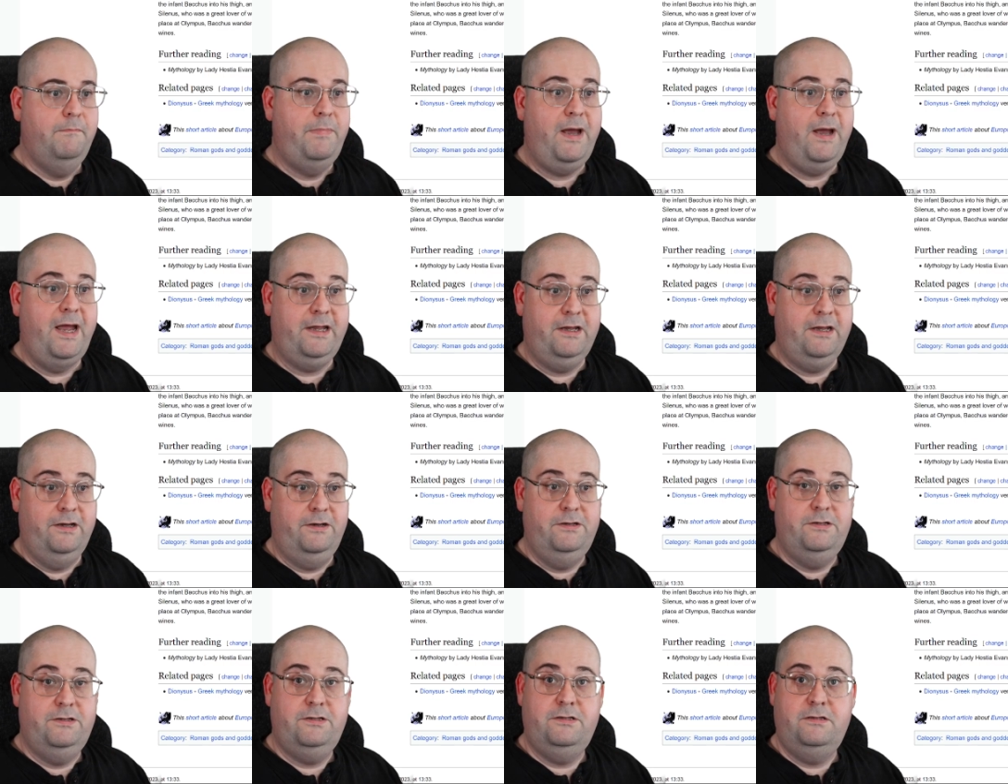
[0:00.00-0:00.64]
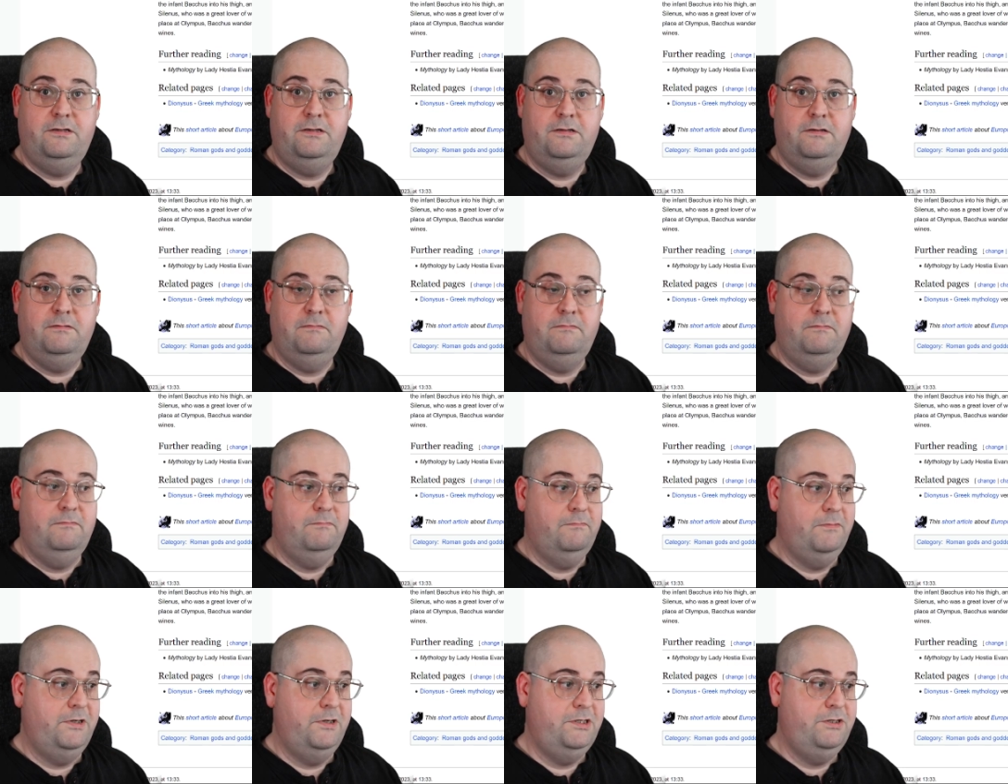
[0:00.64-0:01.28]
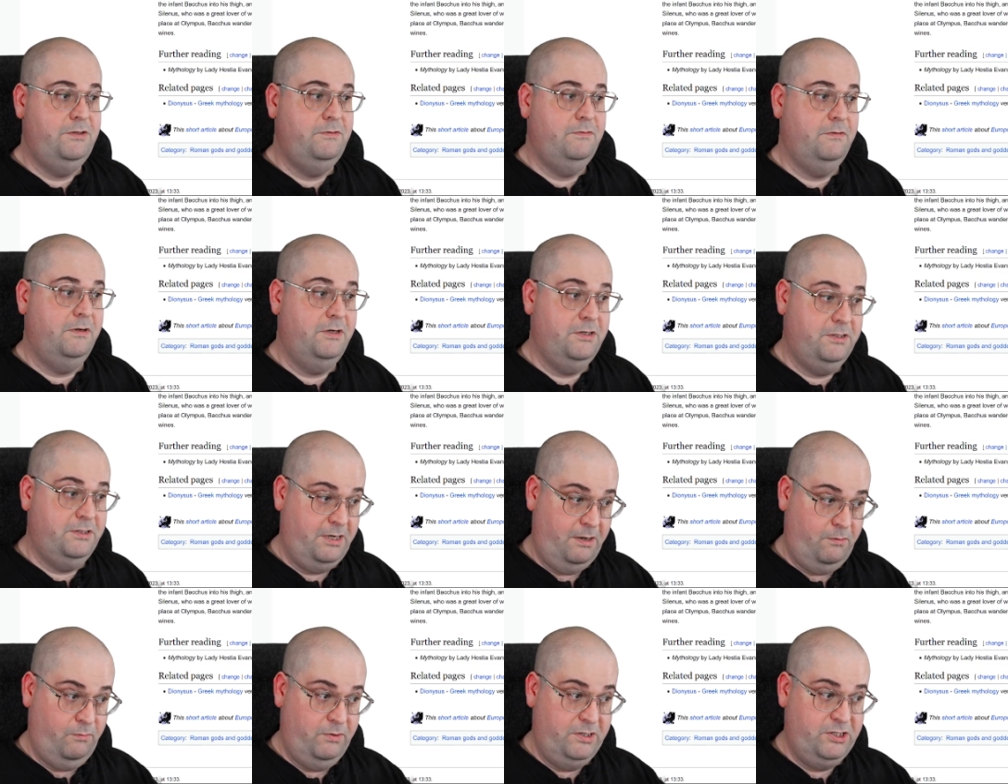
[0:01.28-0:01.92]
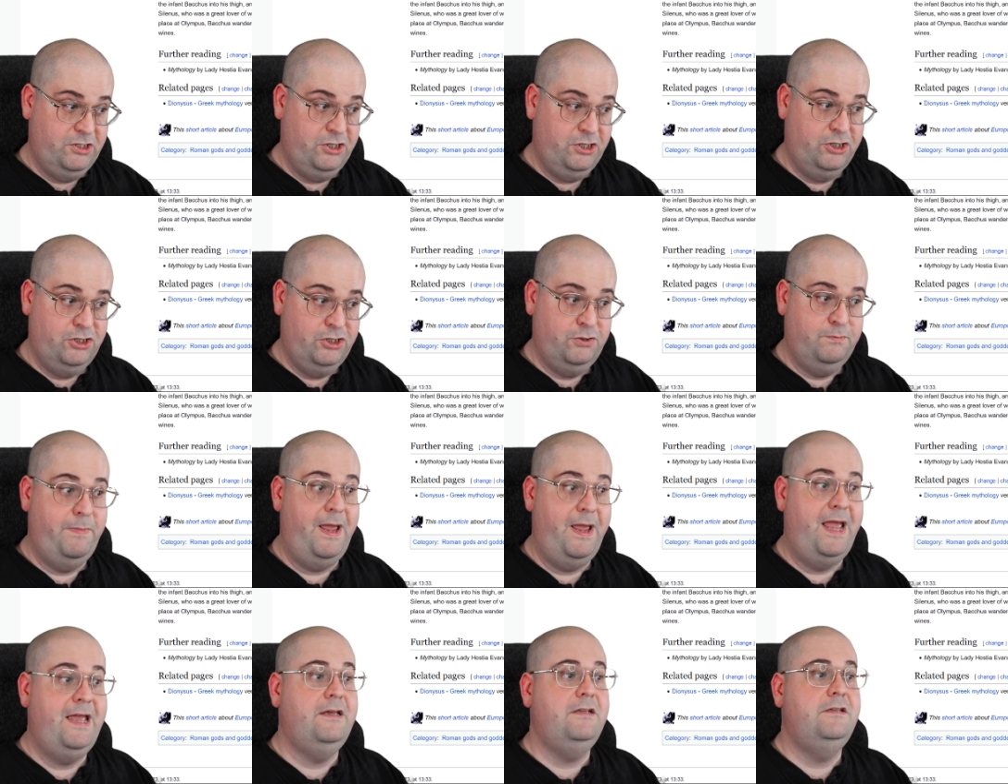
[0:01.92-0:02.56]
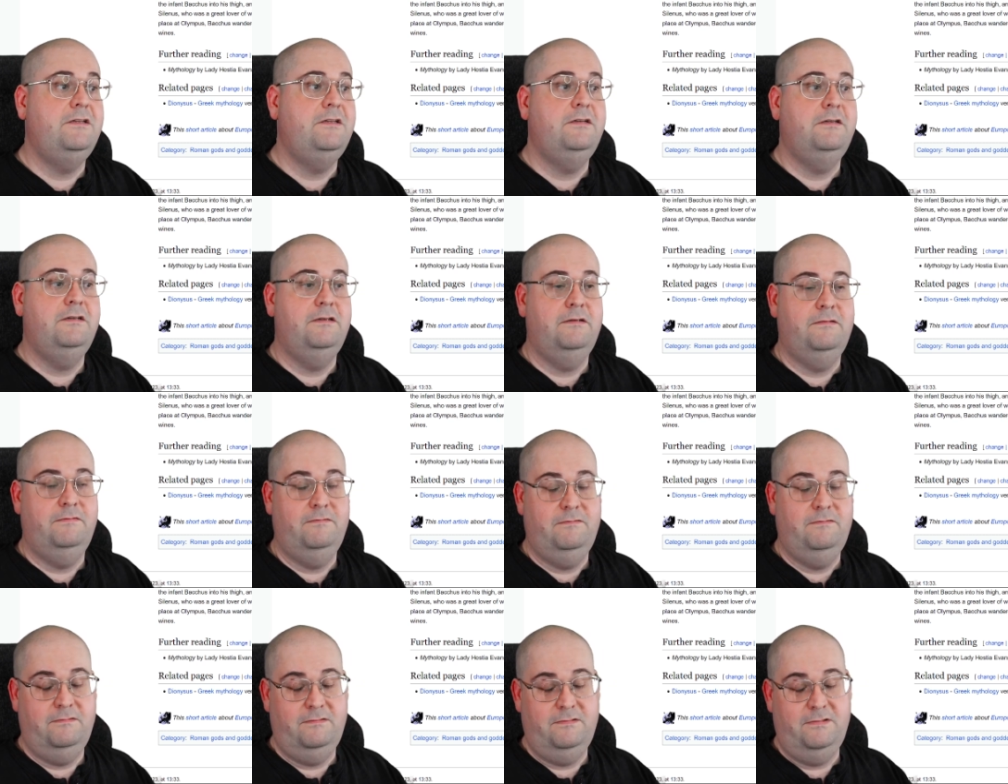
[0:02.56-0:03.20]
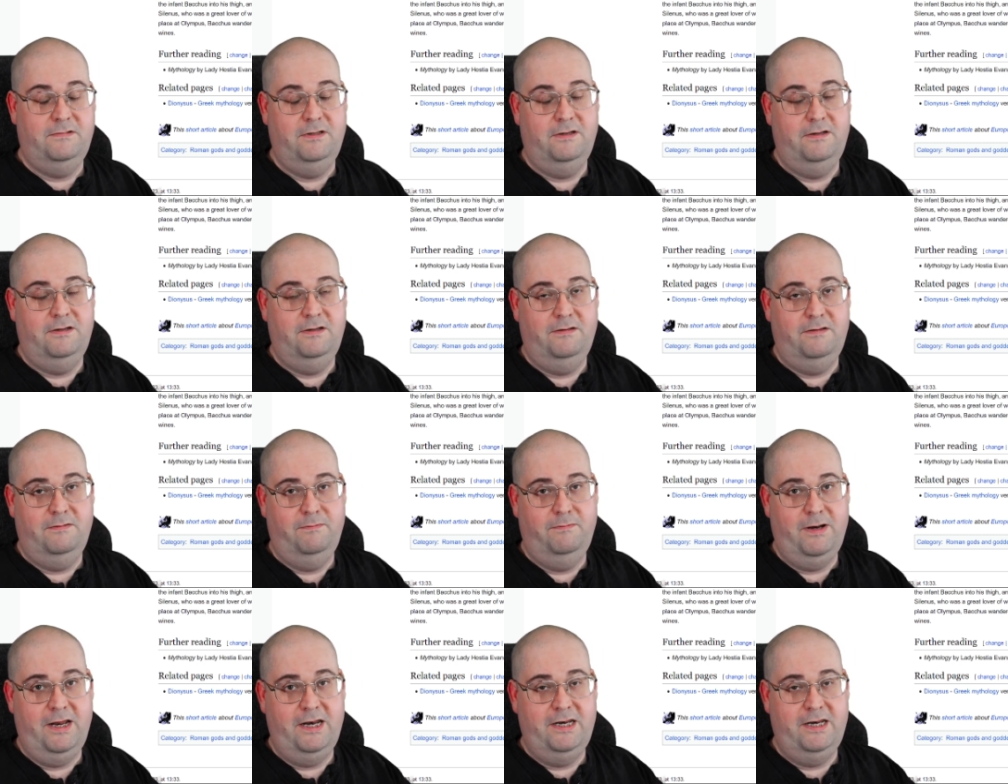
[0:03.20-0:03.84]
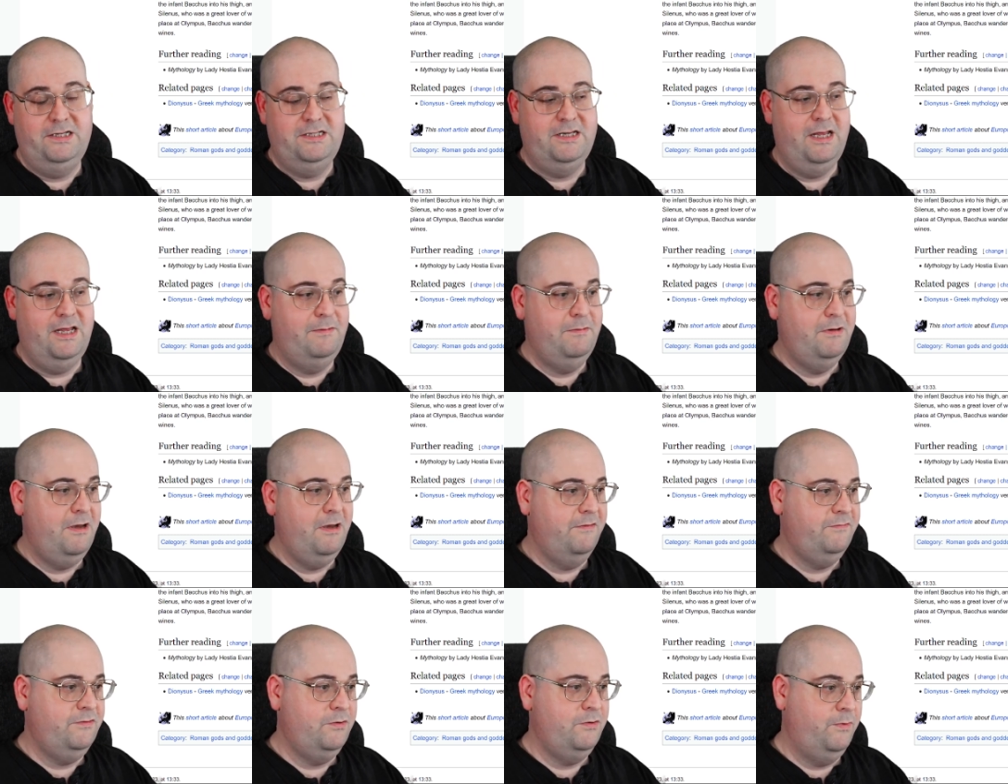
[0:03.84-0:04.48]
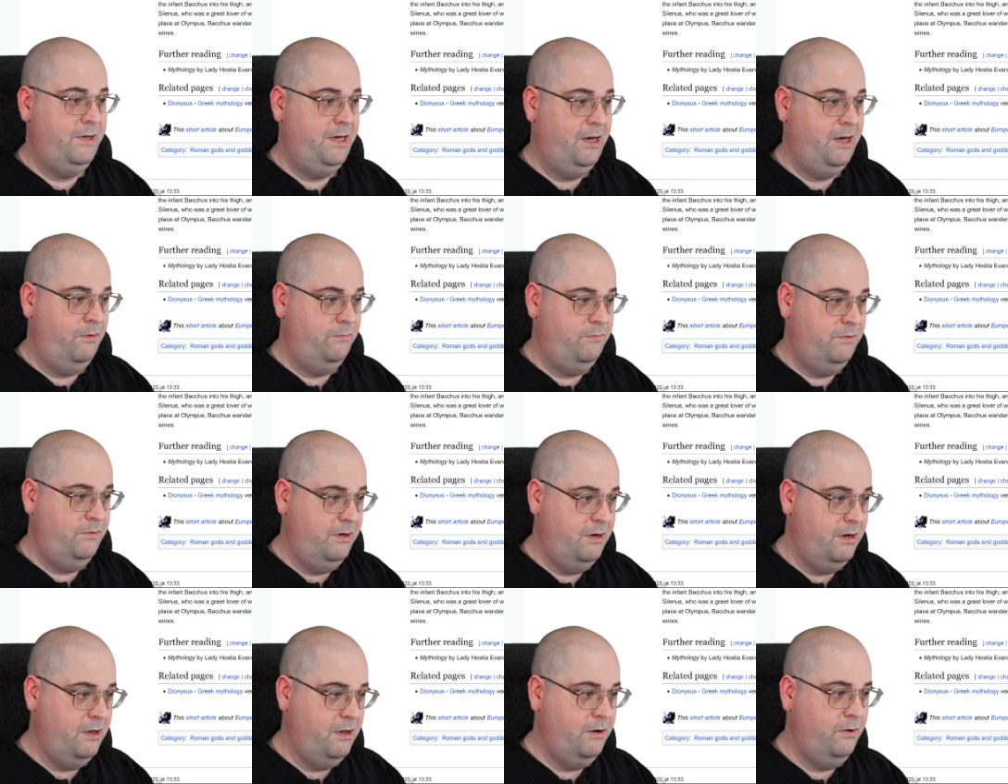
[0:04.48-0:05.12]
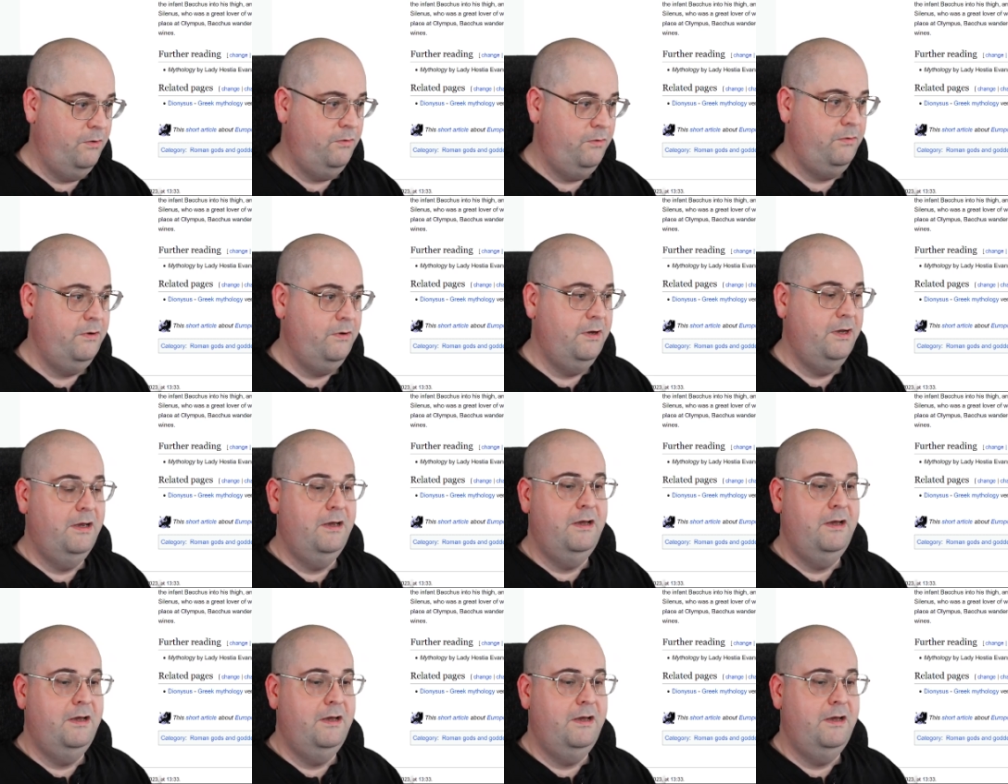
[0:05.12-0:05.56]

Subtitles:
Bacchus, which, as I say, we suspect the planet's named after, we don't know,